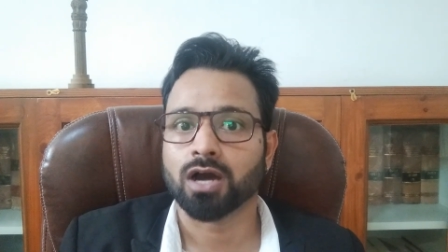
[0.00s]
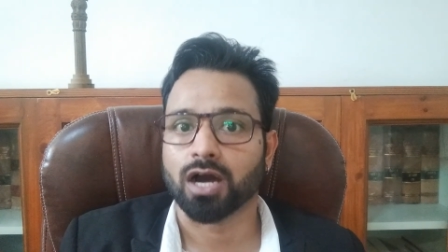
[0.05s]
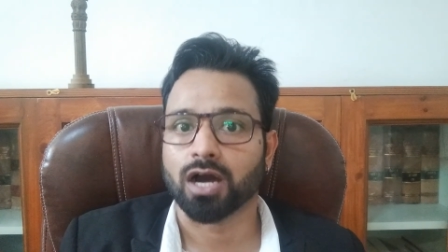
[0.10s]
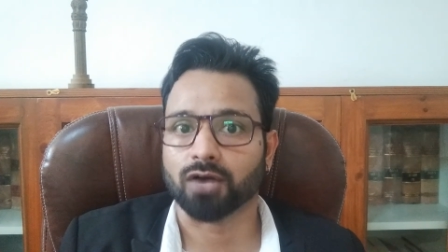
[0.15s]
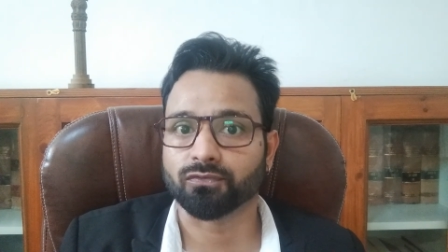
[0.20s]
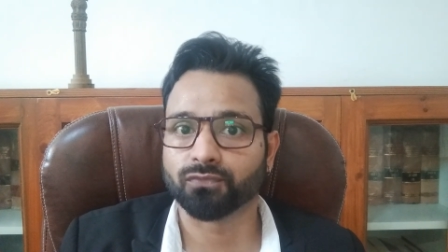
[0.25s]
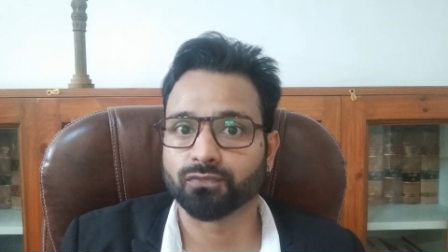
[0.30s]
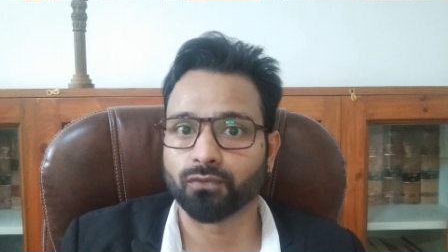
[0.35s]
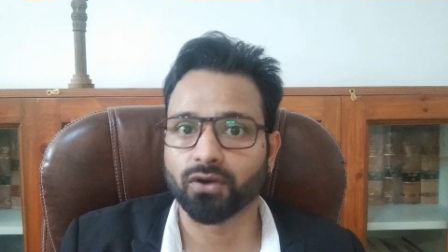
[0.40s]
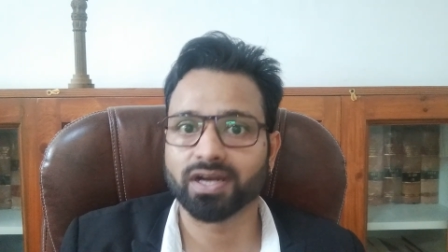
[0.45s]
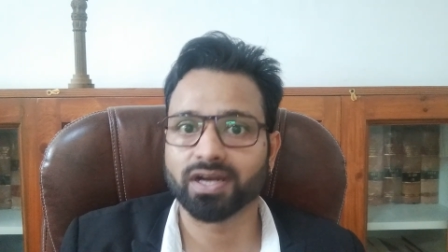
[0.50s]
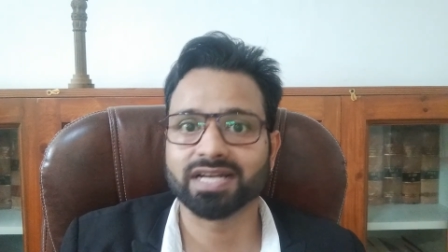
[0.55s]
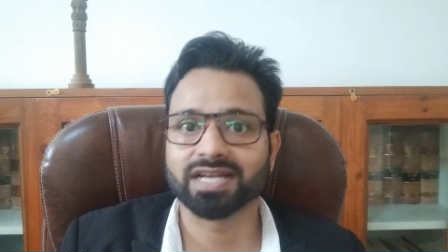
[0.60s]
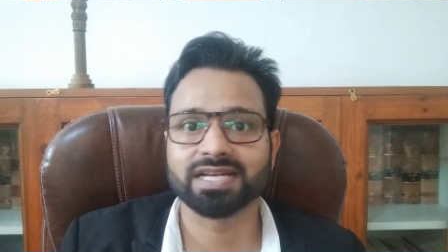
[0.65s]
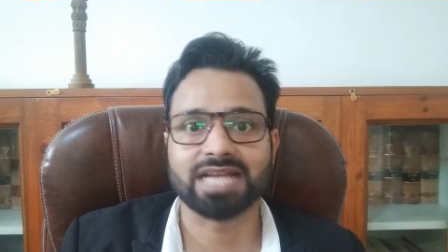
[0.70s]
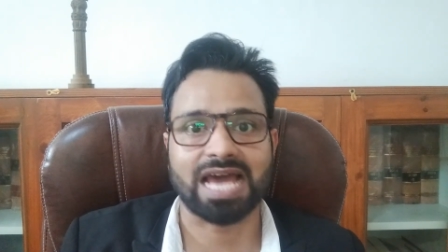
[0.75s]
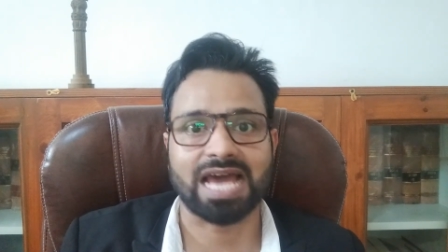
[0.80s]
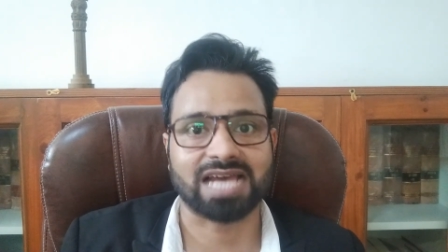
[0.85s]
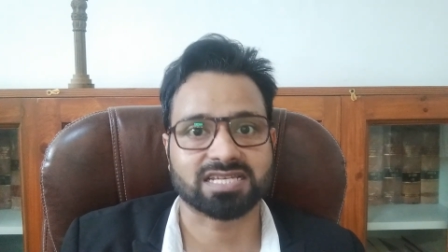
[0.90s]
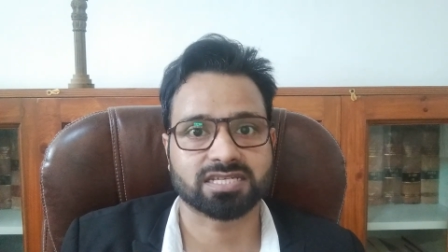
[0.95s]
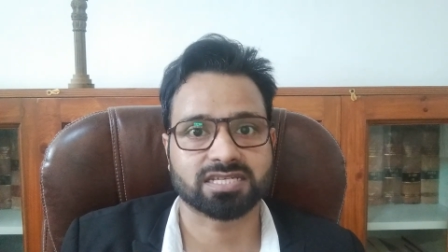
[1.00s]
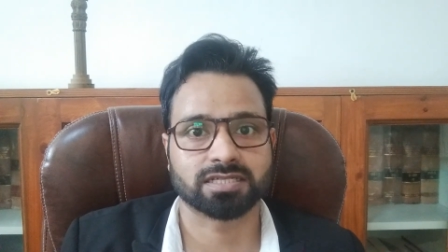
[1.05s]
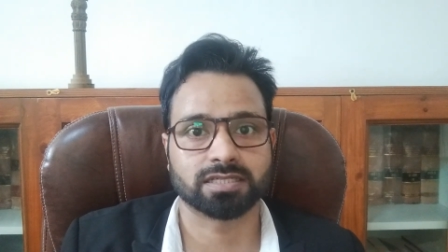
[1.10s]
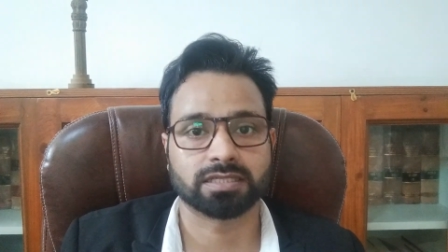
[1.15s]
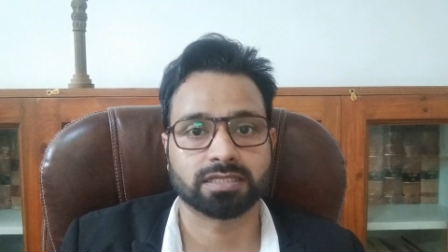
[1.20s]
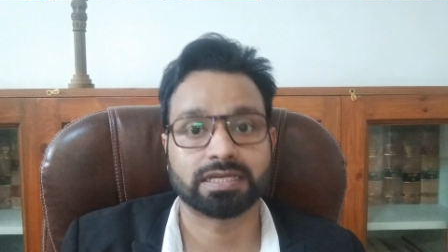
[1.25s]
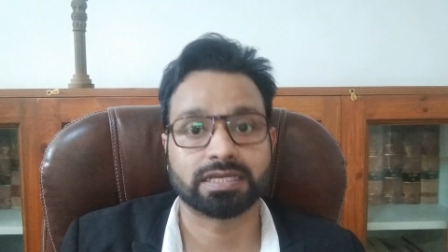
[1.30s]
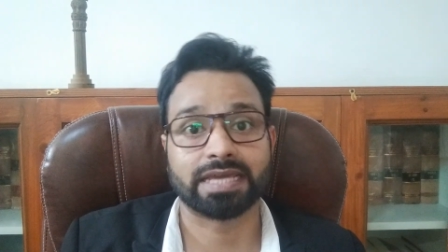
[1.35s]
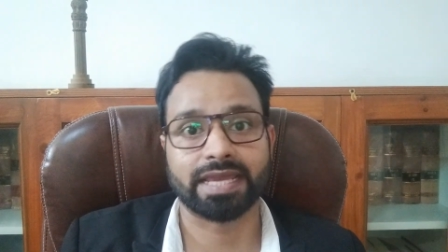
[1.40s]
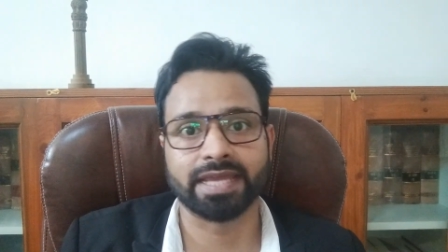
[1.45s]
a foreign
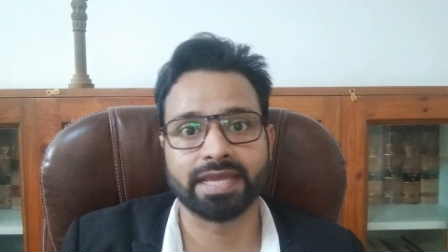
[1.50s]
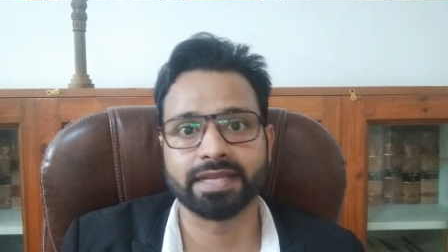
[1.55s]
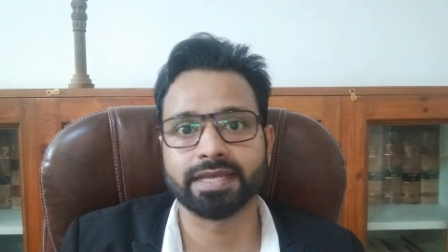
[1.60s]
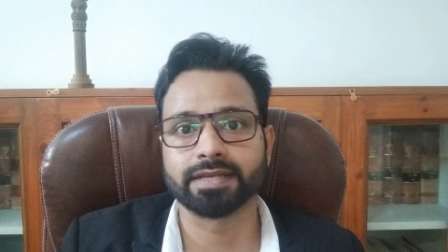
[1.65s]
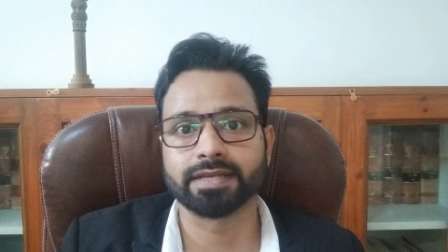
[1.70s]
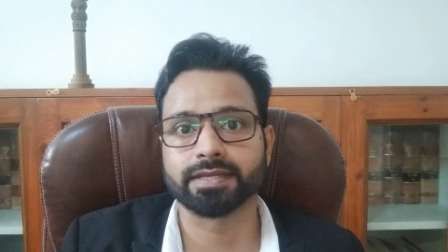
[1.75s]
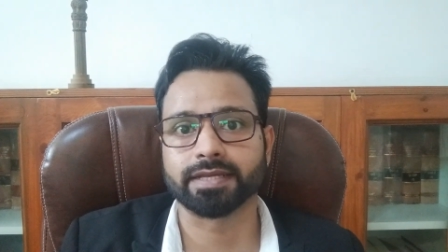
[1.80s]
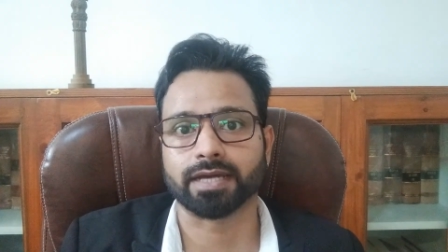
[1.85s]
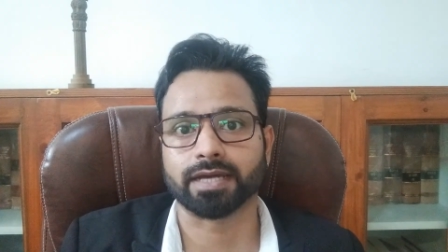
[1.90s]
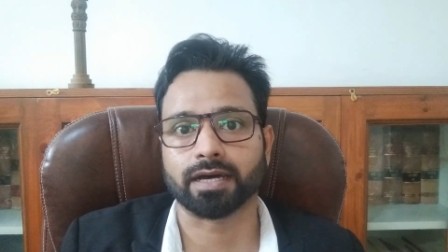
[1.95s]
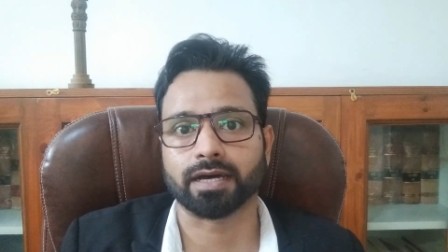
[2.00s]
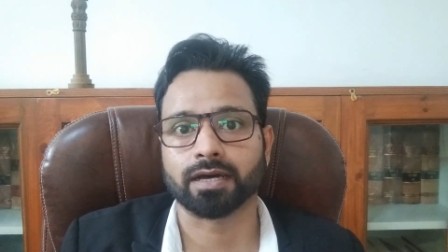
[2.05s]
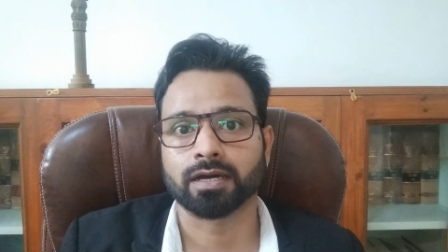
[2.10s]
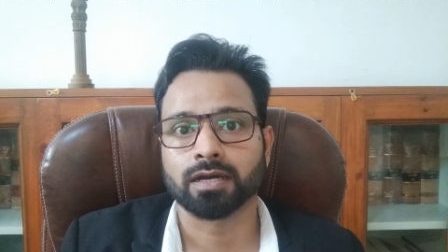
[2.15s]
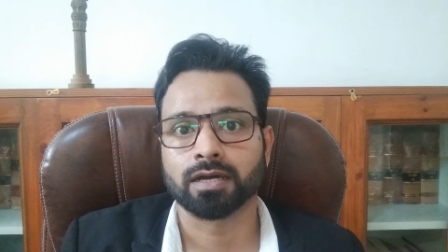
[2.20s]
national in India